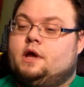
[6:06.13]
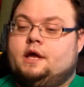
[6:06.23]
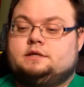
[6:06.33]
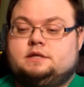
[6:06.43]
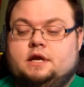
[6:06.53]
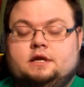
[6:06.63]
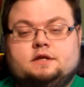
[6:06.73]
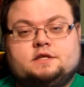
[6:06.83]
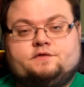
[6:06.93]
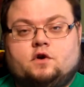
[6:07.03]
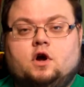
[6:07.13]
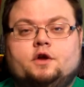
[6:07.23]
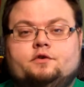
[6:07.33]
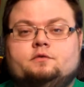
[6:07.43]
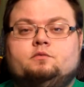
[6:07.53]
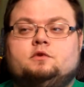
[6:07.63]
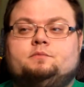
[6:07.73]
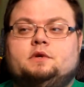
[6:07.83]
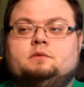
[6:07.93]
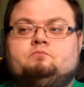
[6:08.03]
I guess getting this for $100
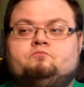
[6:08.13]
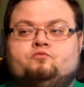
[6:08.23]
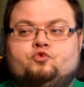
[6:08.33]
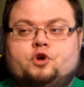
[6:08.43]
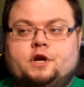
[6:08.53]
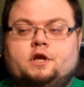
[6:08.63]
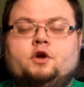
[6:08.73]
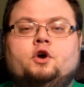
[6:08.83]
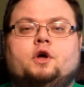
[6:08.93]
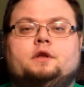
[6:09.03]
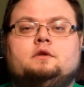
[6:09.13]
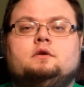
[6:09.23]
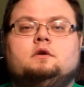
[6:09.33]
would be pretty good.